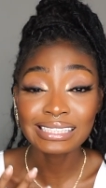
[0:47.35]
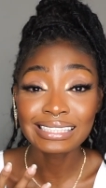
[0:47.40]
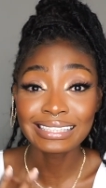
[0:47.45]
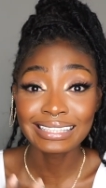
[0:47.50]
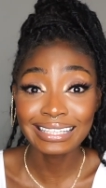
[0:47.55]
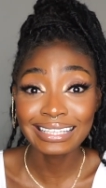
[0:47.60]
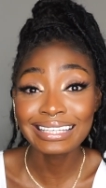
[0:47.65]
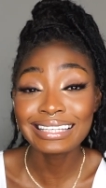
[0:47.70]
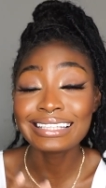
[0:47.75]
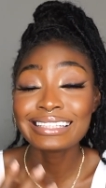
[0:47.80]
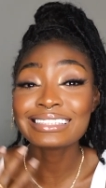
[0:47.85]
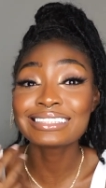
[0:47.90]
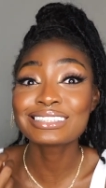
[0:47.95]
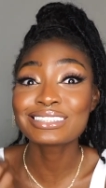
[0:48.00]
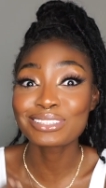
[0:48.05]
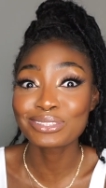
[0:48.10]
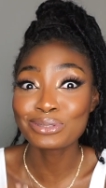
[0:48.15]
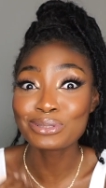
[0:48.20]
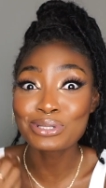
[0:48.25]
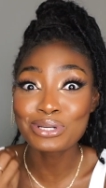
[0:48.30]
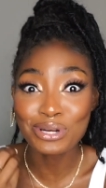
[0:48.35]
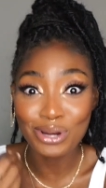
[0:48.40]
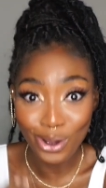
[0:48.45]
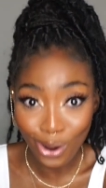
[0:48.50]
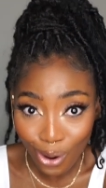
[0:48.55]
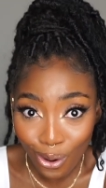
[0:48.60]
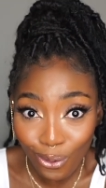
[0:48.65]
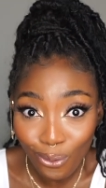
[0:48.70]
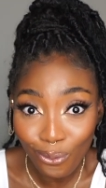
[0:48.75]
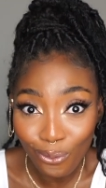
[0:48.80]
need to
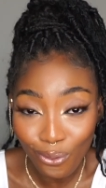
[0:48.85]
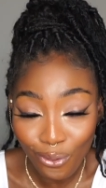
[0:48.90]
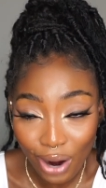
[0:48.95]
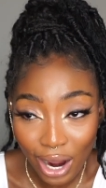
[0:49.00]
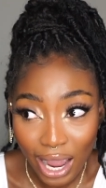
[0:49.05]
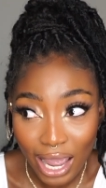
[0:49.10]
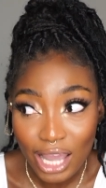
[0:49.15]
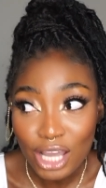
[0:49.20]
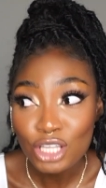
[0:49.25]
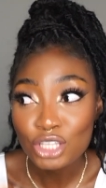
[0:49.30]
know